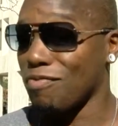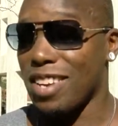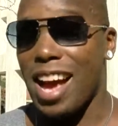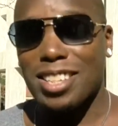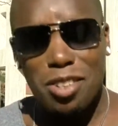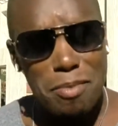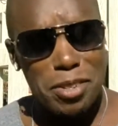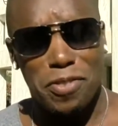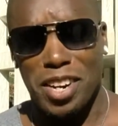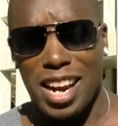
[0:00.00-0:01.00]
not so much
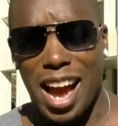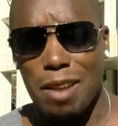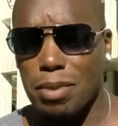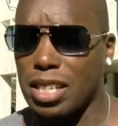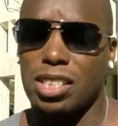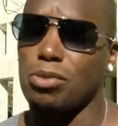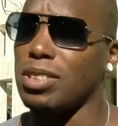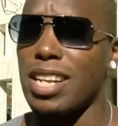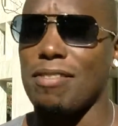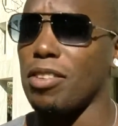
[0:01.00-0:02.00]
forgot, but it just was
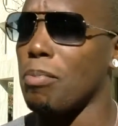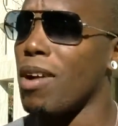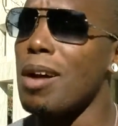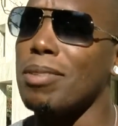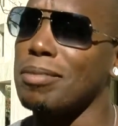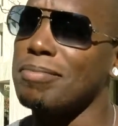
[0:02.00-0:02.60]
never a problem.